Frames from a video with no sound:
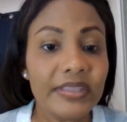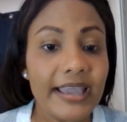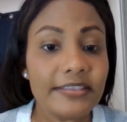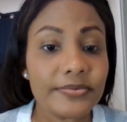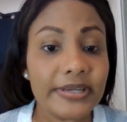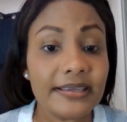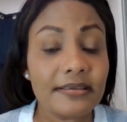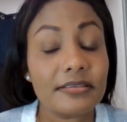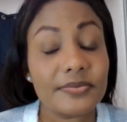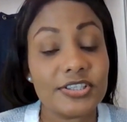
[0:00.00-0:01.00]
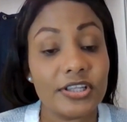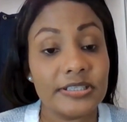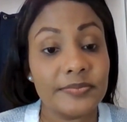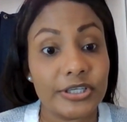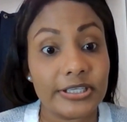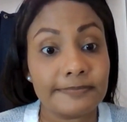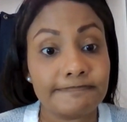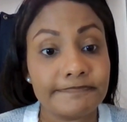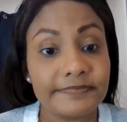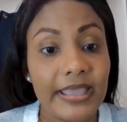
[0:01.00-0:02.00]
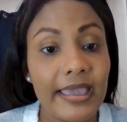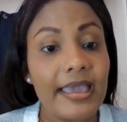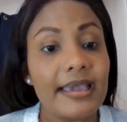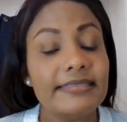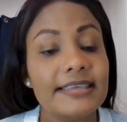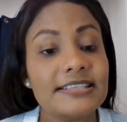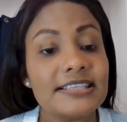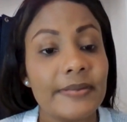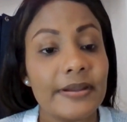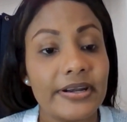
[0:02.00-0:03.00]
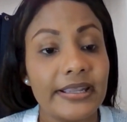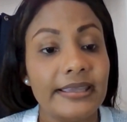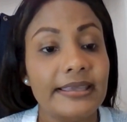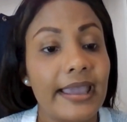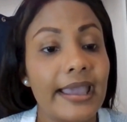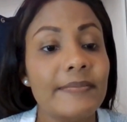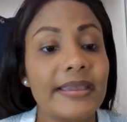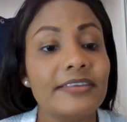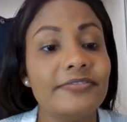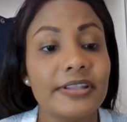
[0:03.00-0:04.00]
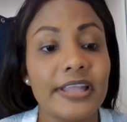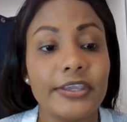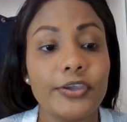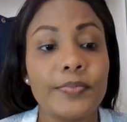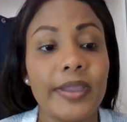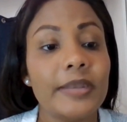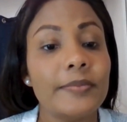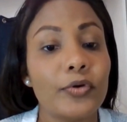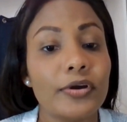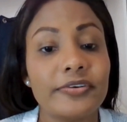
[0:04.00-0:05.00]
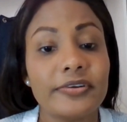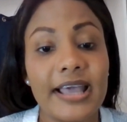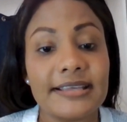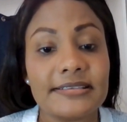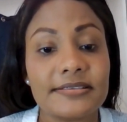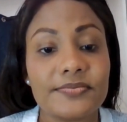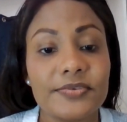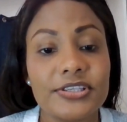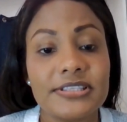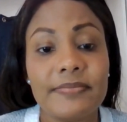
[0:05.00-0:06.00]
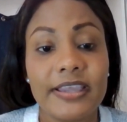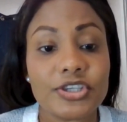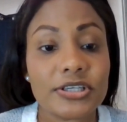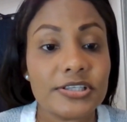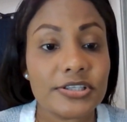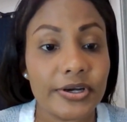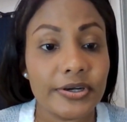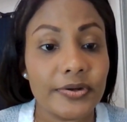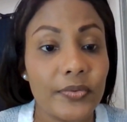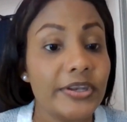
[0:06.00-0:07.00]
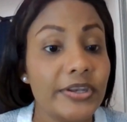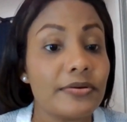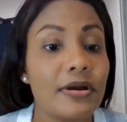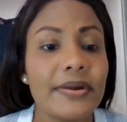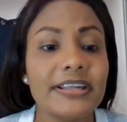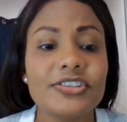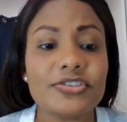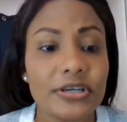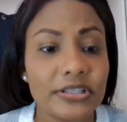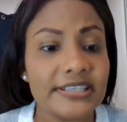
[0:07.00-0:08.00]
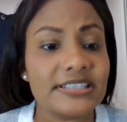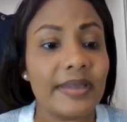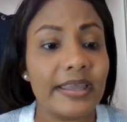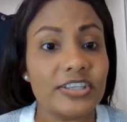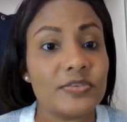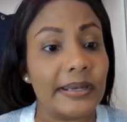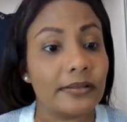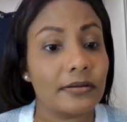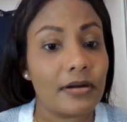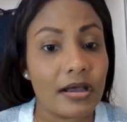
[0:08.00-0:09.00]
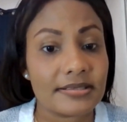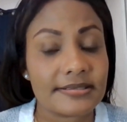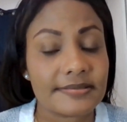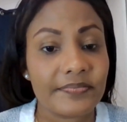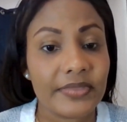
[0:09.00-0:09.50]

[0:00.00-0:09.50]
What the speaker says: And three, the resulting burden. This disparity can make it feel like you're paying more for less, which is a major concern when you're already struggling to manage medical costs.